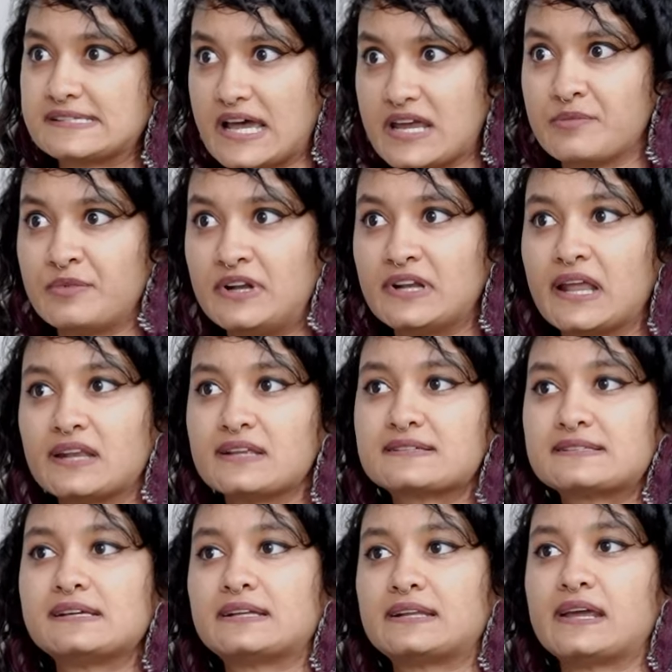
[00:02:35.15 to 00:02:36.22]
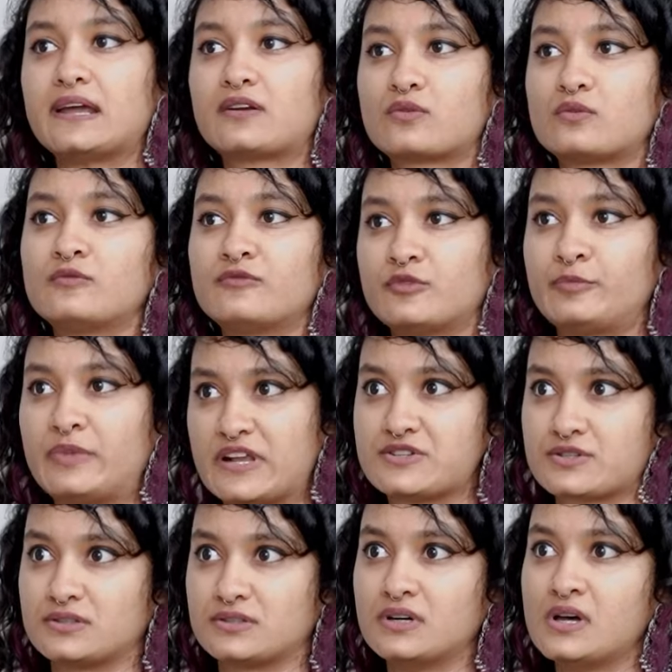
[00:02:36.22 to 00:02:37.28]
simultaneously create room for
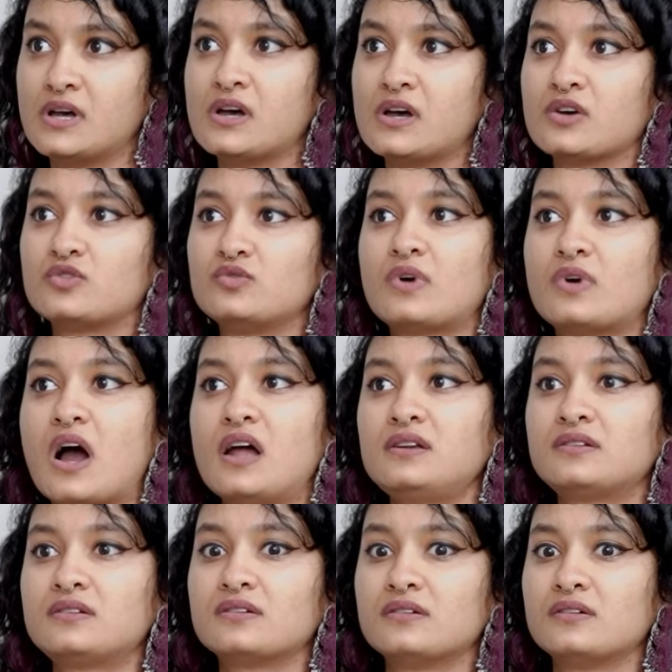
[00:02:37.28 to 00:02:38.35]
pleasure mm. you can't